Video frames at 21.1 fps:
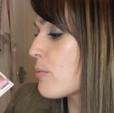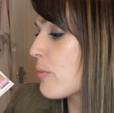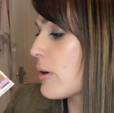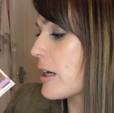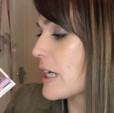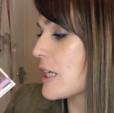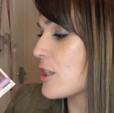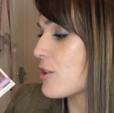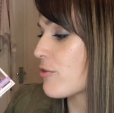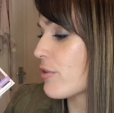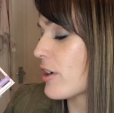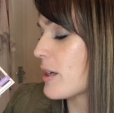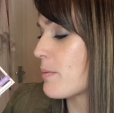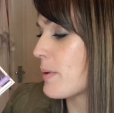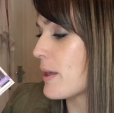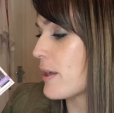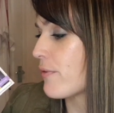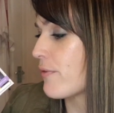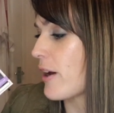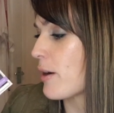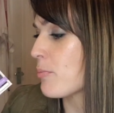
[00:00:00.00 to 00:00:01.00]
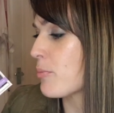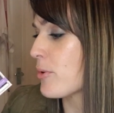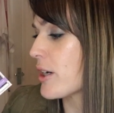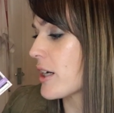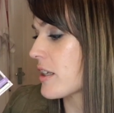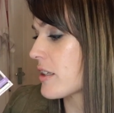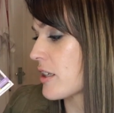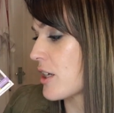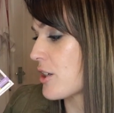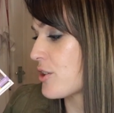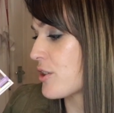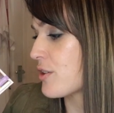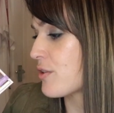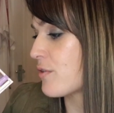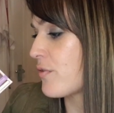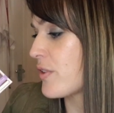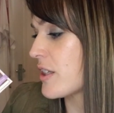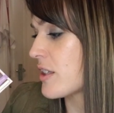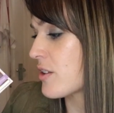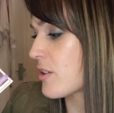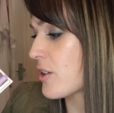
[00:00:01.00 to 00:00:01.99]
weight drapey fabrics such as
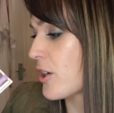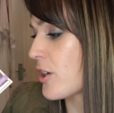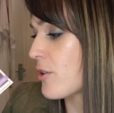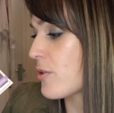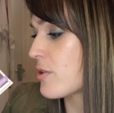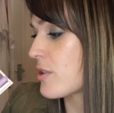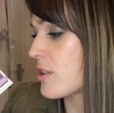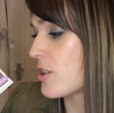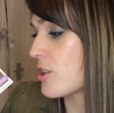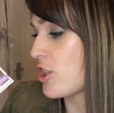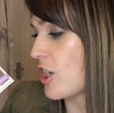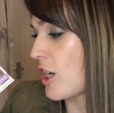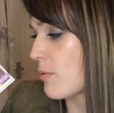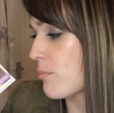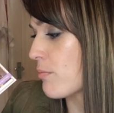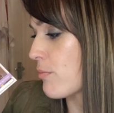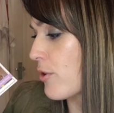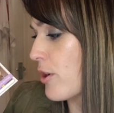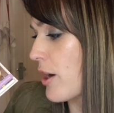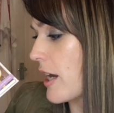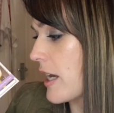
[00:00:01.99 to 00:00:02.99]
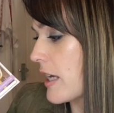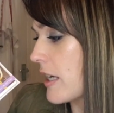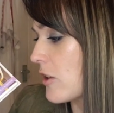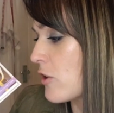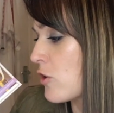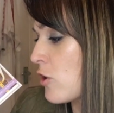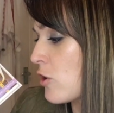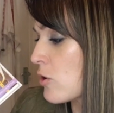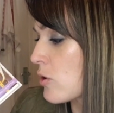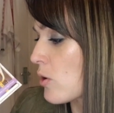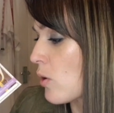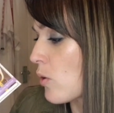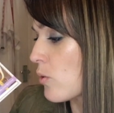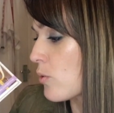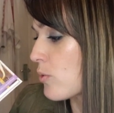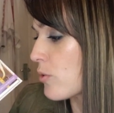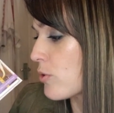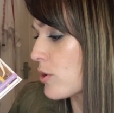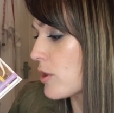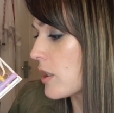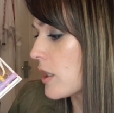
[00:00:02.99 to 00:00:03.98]
viscose, chambray, cotton
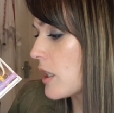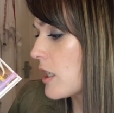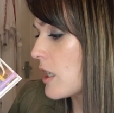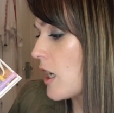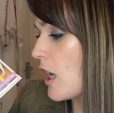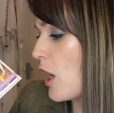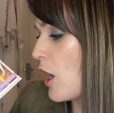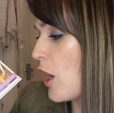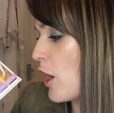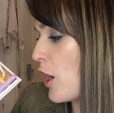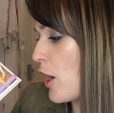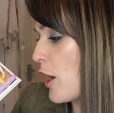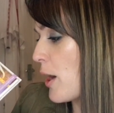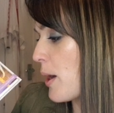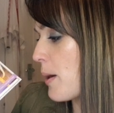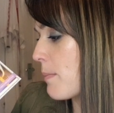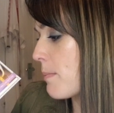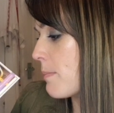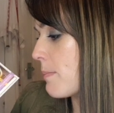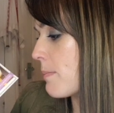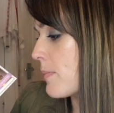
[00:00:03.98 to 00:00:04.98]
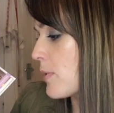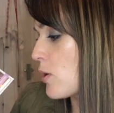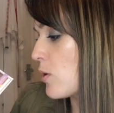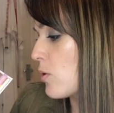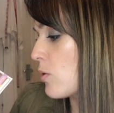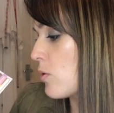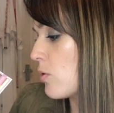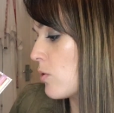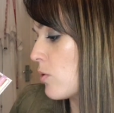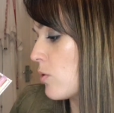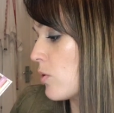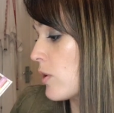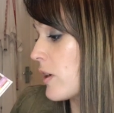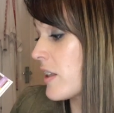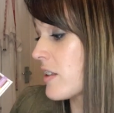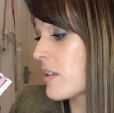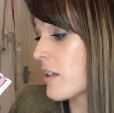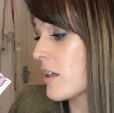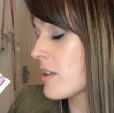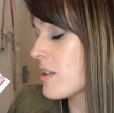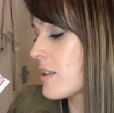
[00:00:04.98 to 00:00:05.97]
lawn. Um,
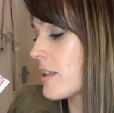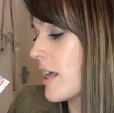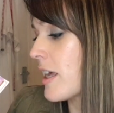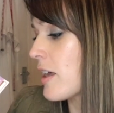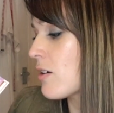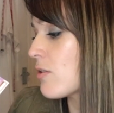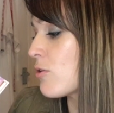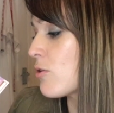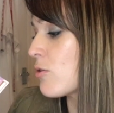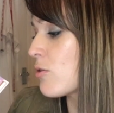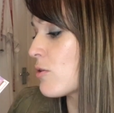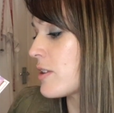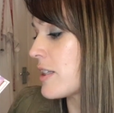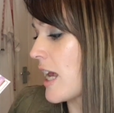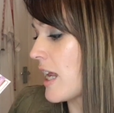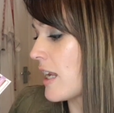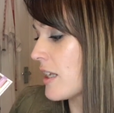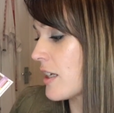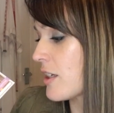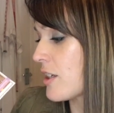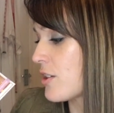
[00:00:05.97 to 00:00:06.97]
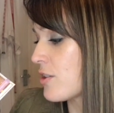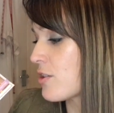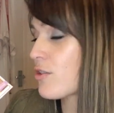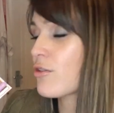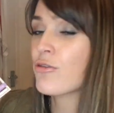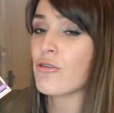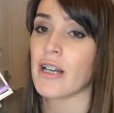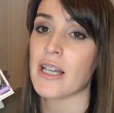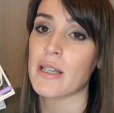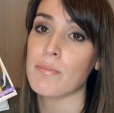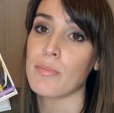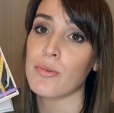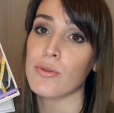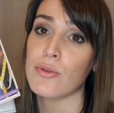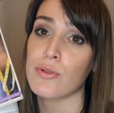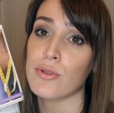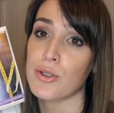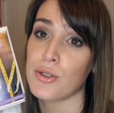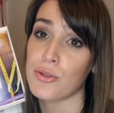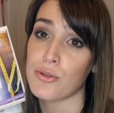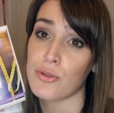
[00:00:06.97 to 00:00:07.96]
it does say or delicate crepe
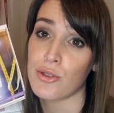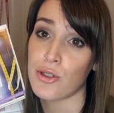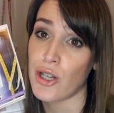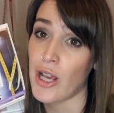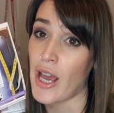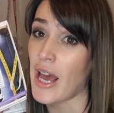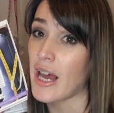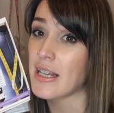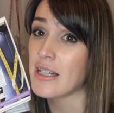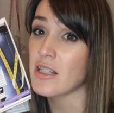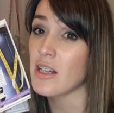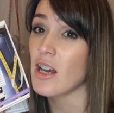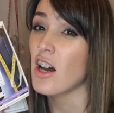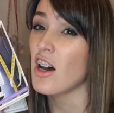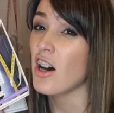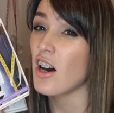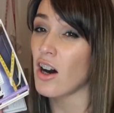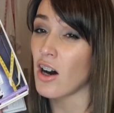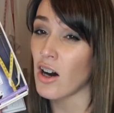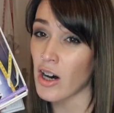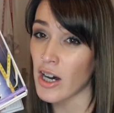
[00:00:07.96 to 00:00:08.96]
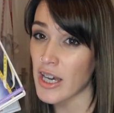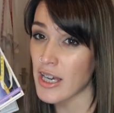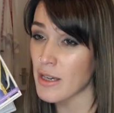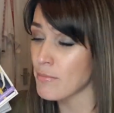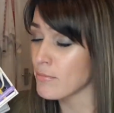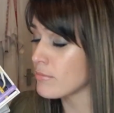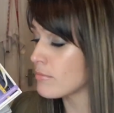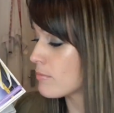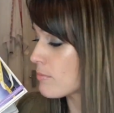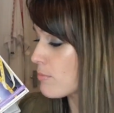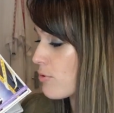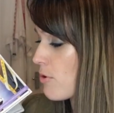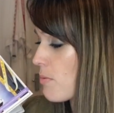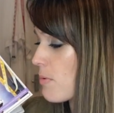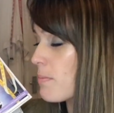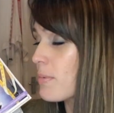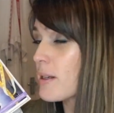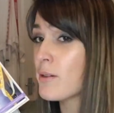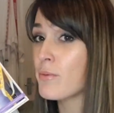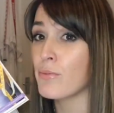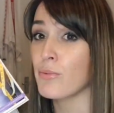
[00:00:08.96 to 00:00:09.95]
or georgette. I
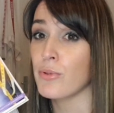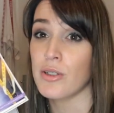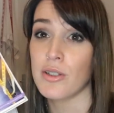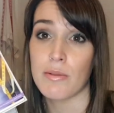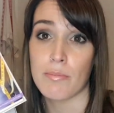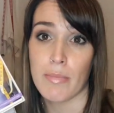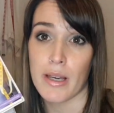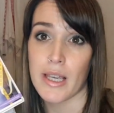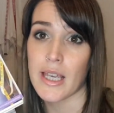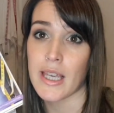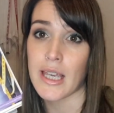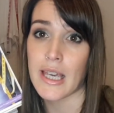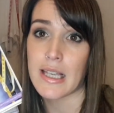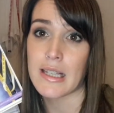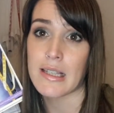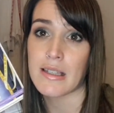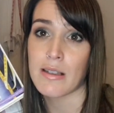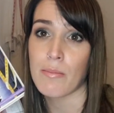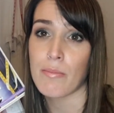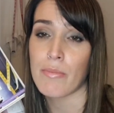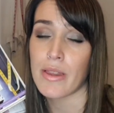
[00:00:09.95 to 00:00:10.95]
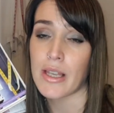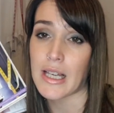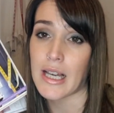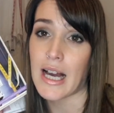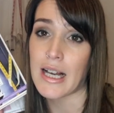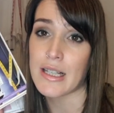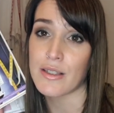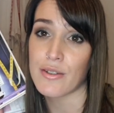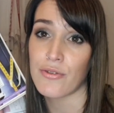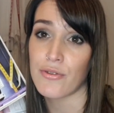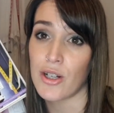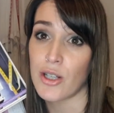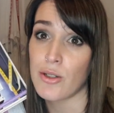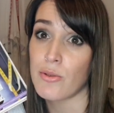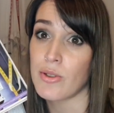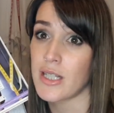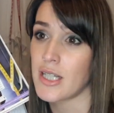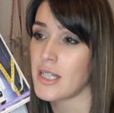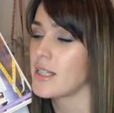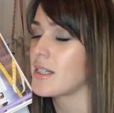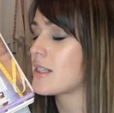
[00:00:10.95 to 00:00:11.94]
probably wouldn't make it in something as
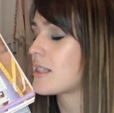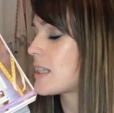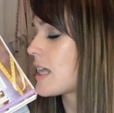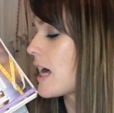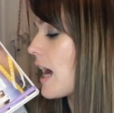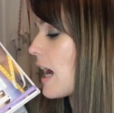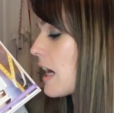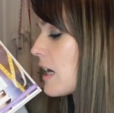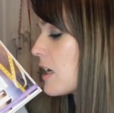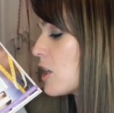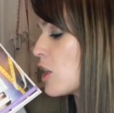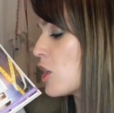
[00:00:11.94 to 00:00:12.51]
floaty as that,